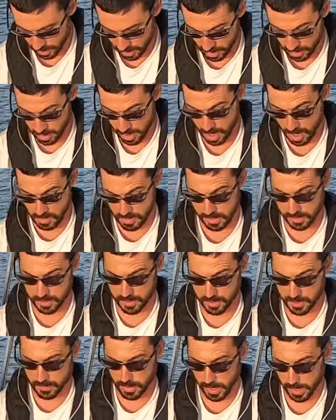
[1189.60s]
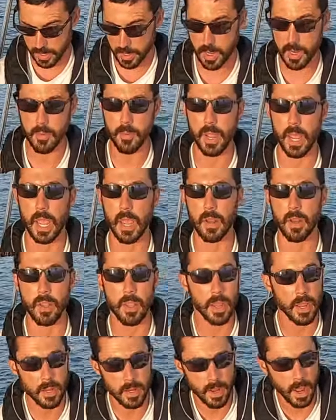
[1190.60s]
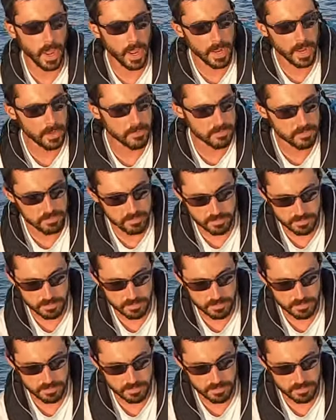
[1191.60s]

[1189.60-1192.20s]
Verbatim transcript: like, okay, this is my cutaway handle and I